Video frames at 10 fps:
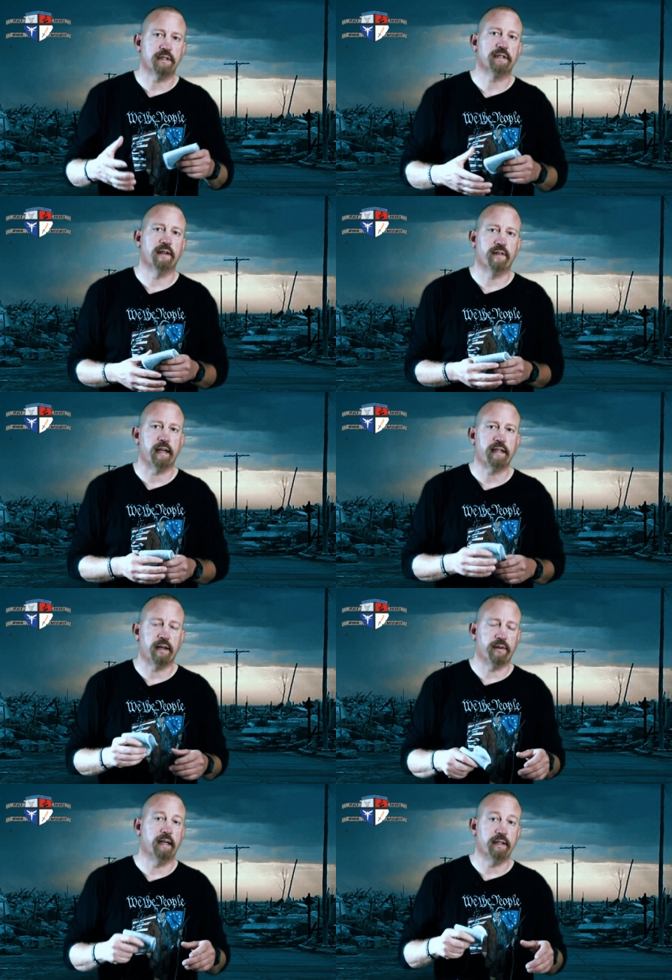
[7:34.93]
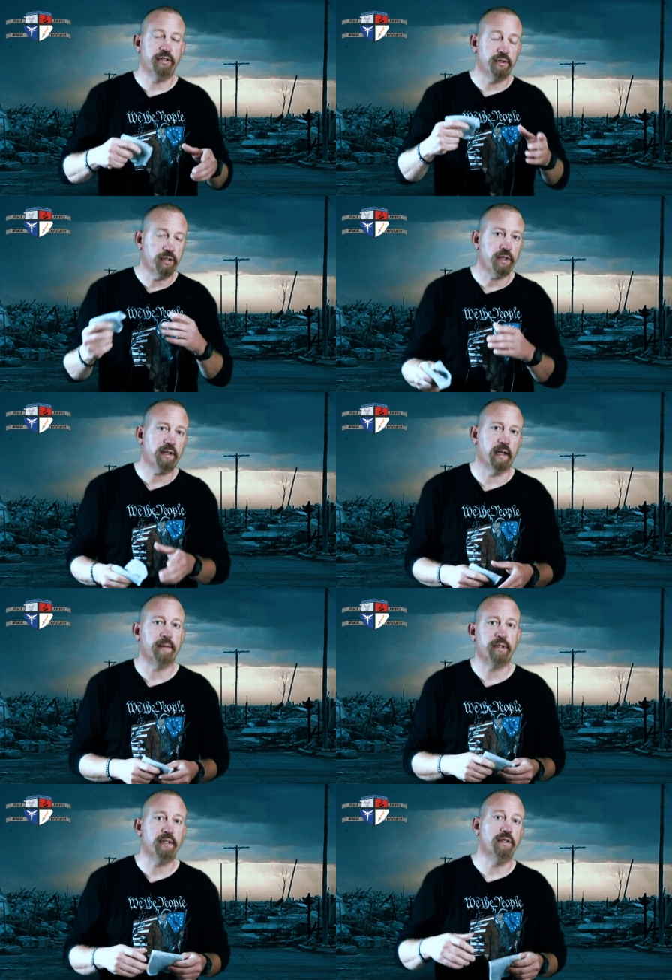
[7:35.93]
and stuff like that around that you could cut
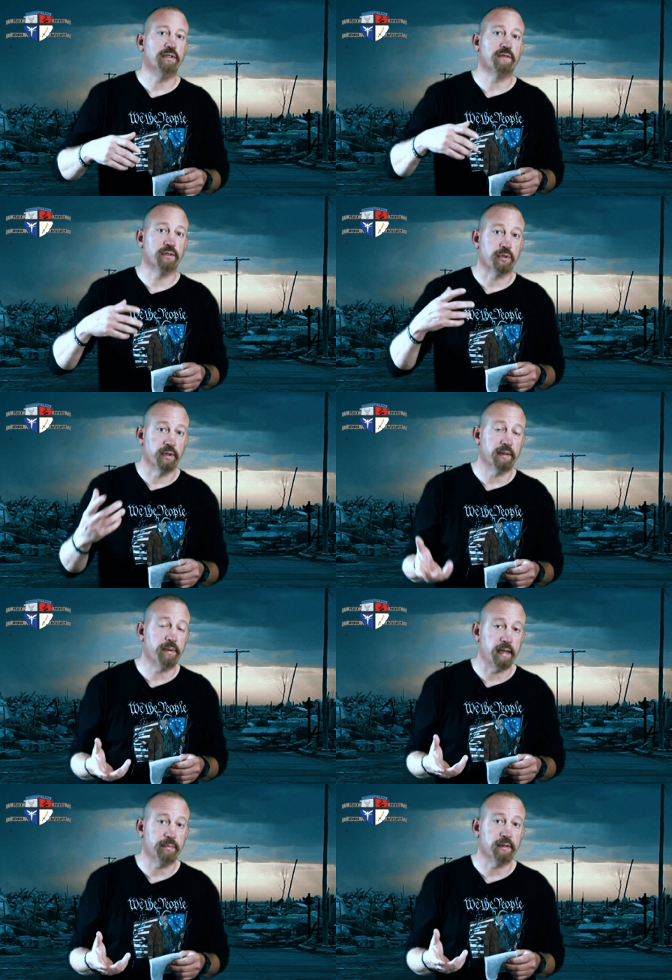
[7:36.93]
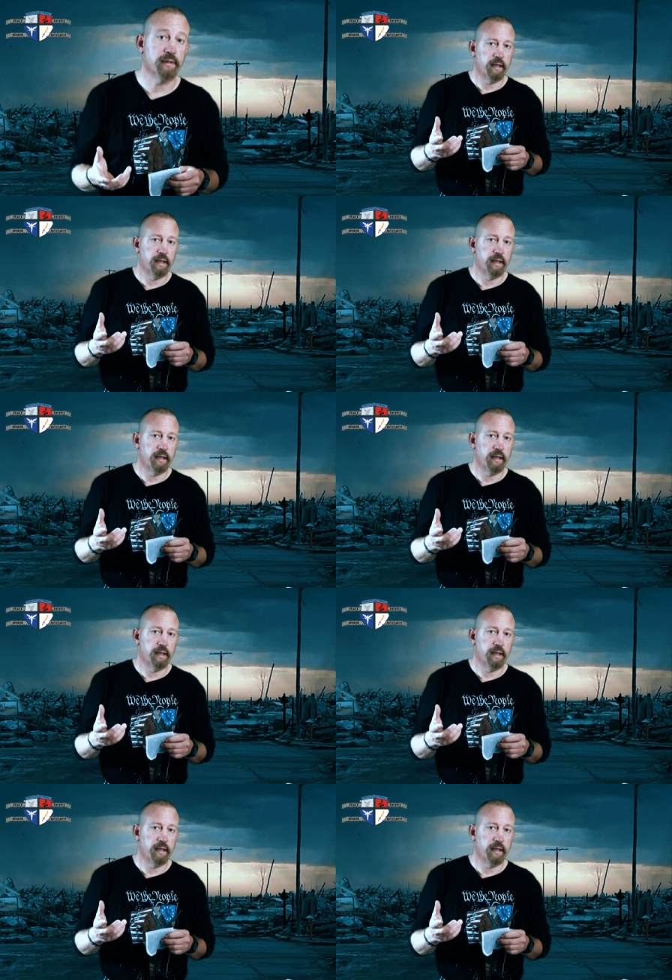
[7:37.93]
up to use for toilet paper.